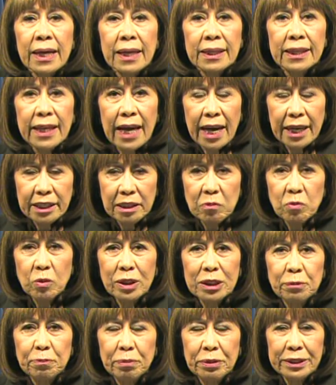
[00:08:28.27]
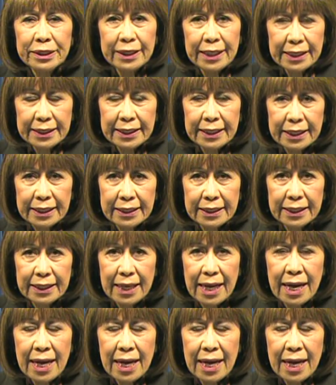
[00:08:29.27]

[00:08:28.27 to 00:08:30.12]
The item was presented,